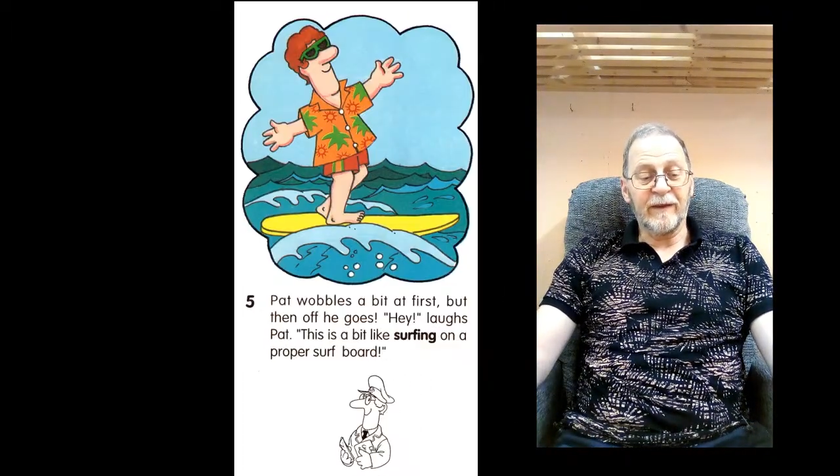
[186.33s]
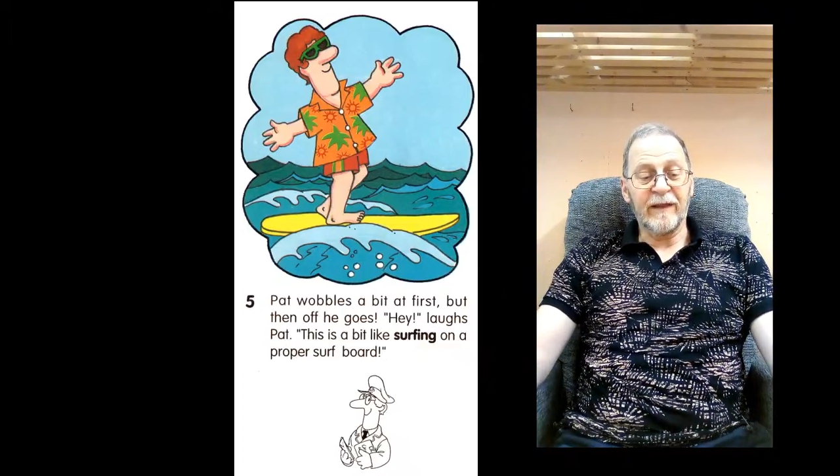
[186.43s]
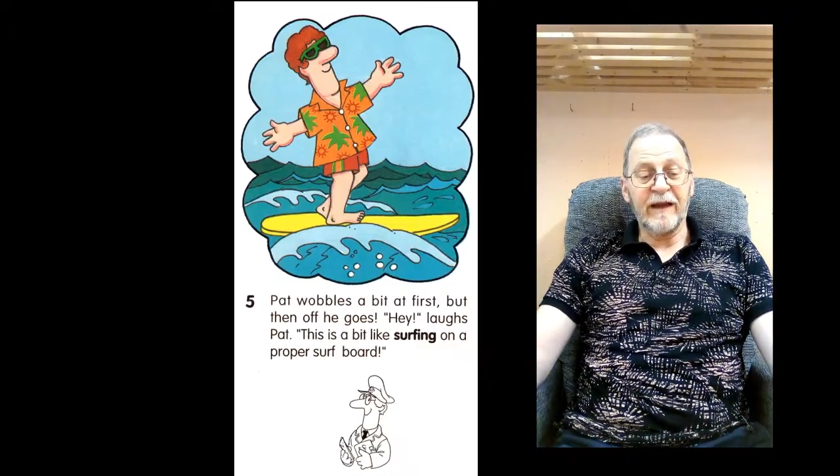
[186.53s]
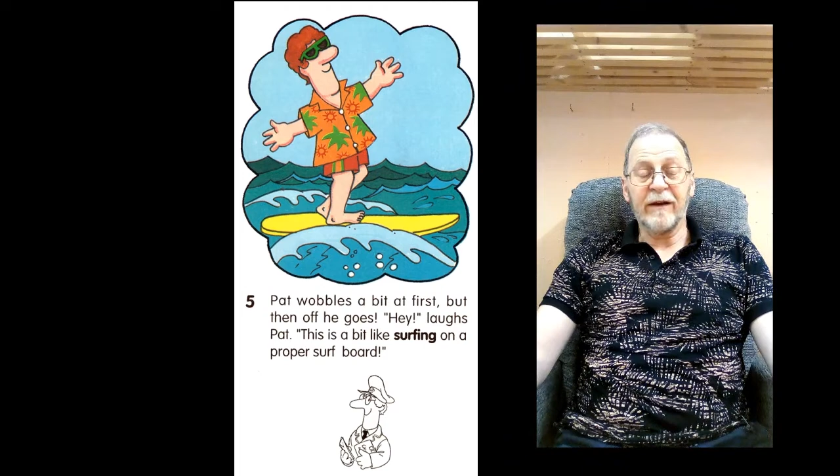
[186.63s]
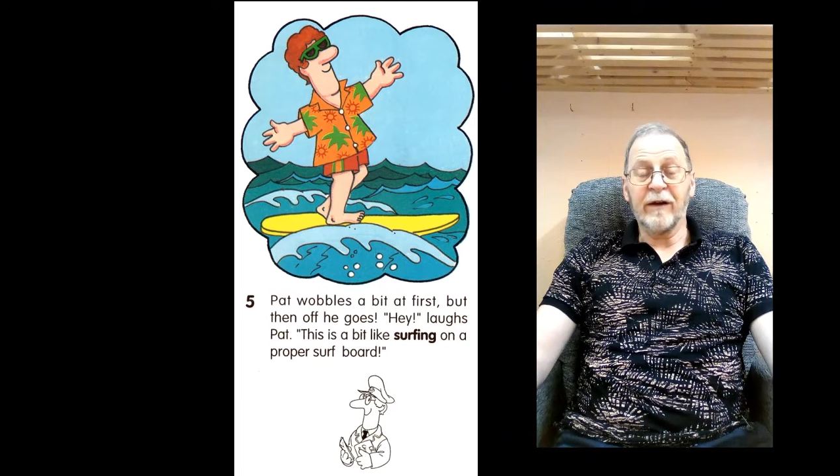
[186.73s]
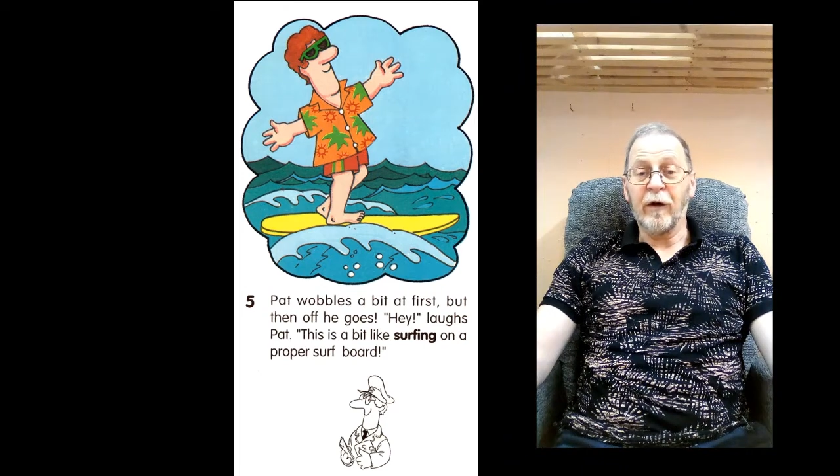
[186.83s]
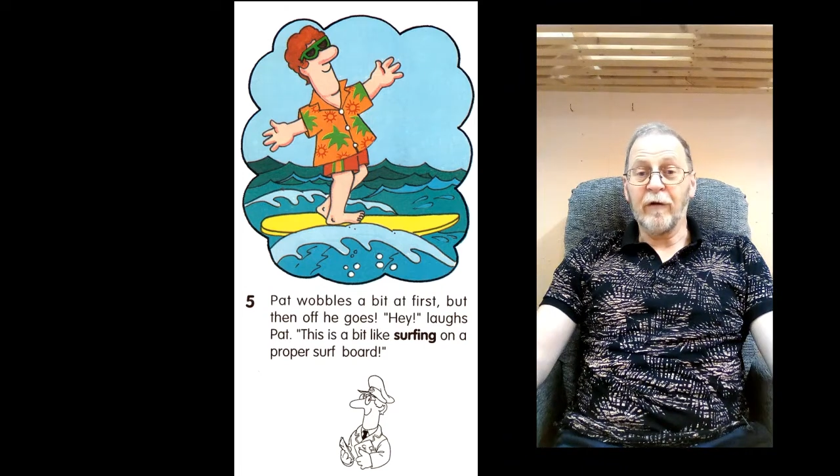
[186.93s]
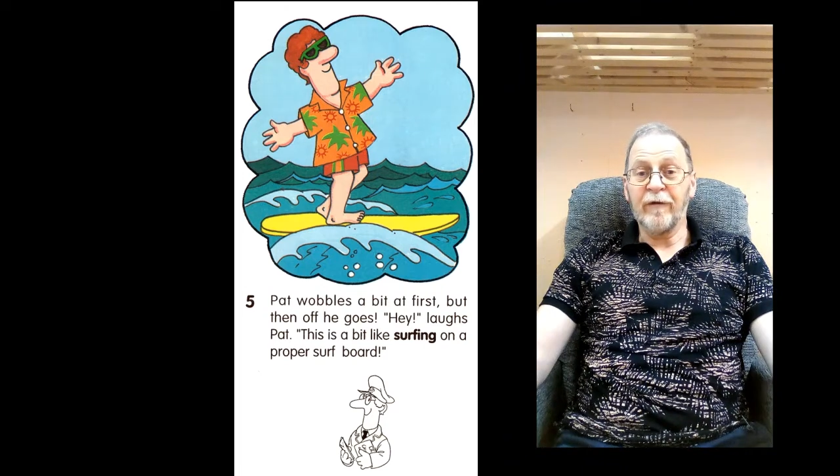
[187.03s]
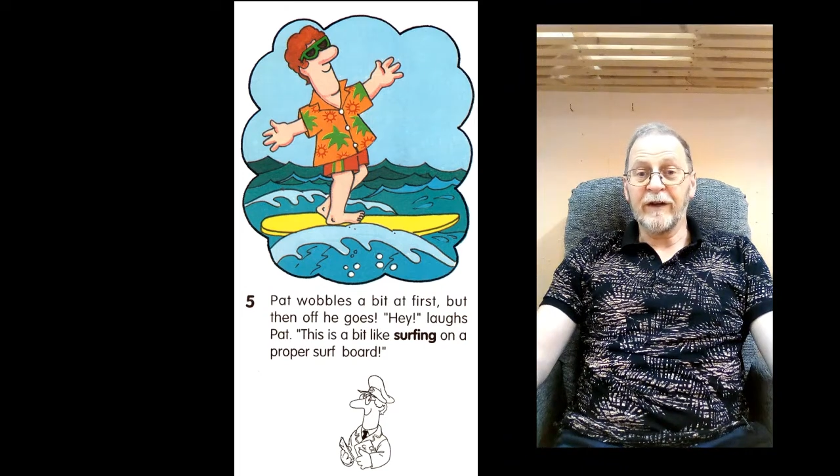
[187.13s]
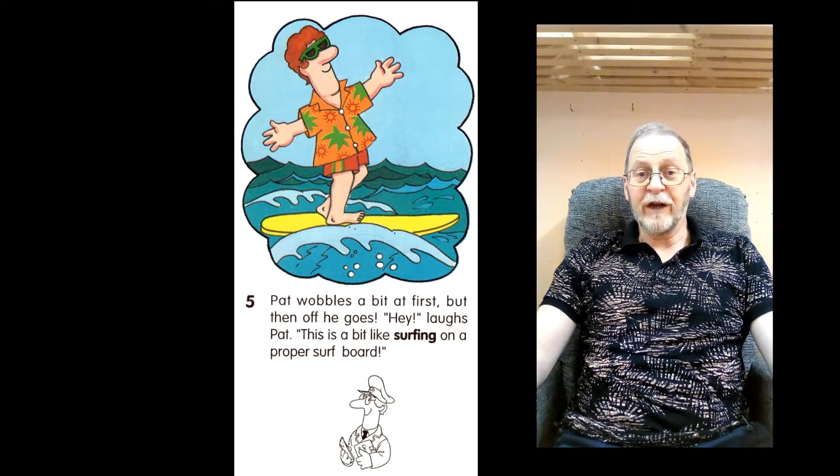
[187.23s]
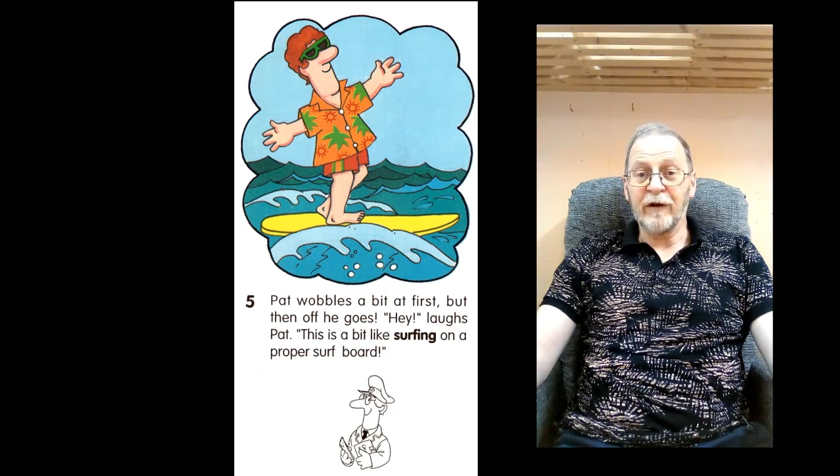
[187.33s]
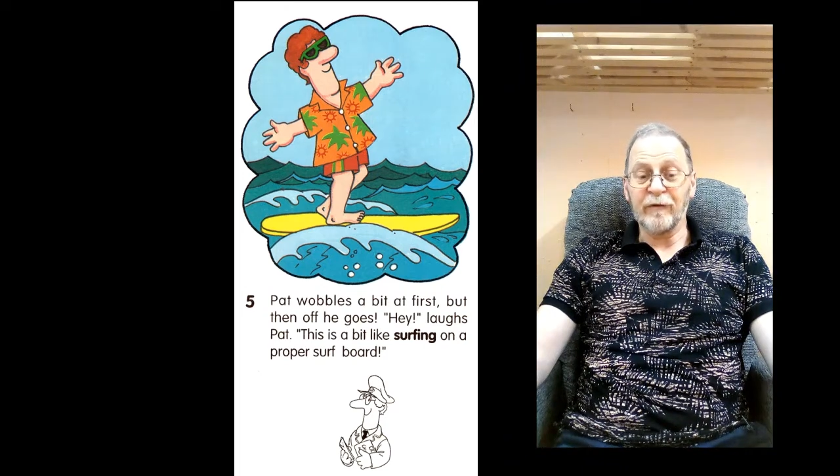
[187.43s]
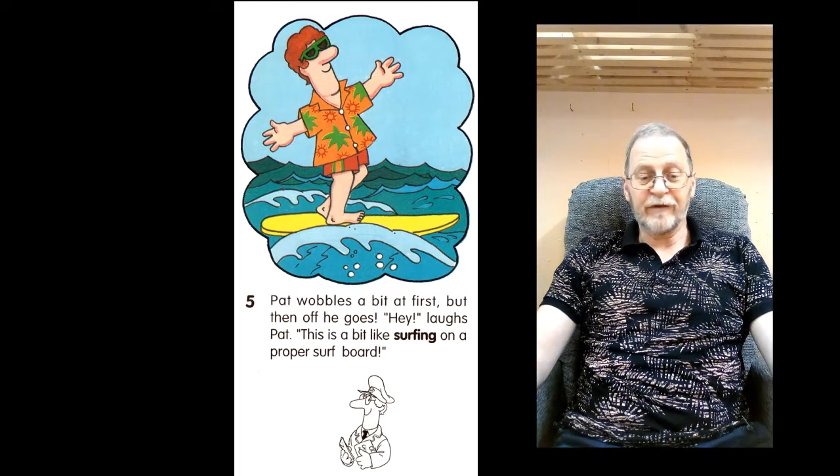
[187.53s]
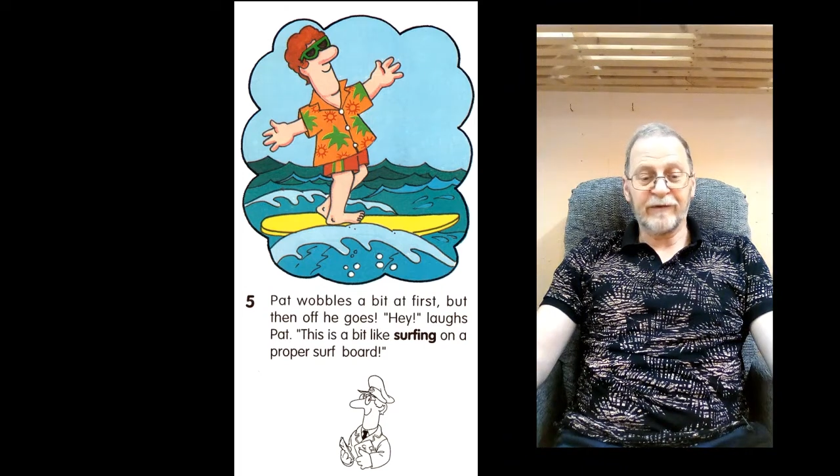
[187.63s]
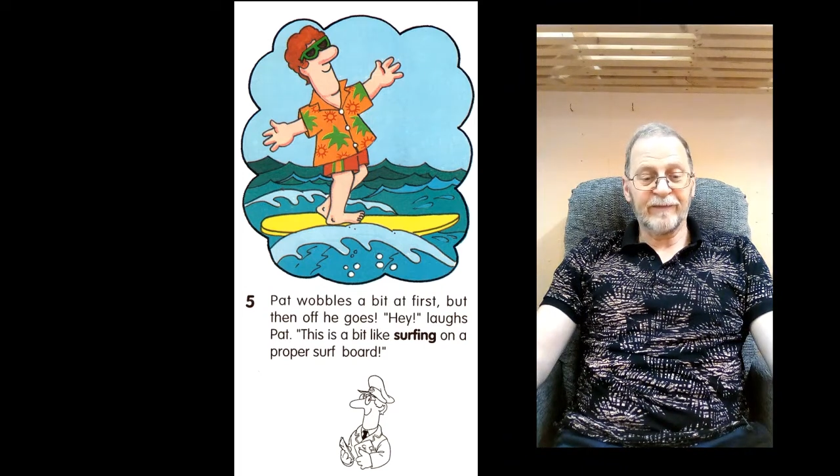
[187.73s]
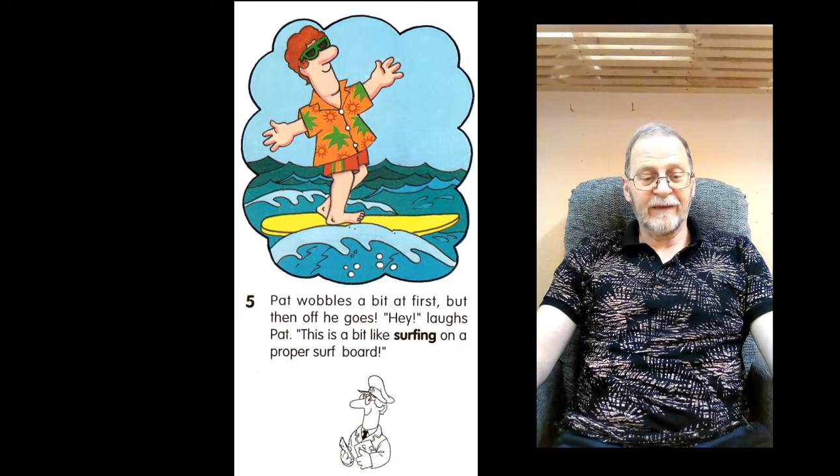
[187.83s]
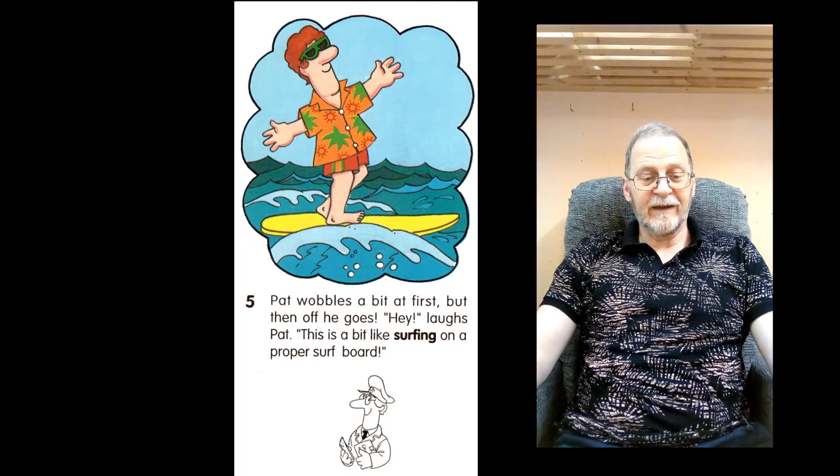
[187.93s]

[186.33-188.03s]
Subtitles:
but then off he goes.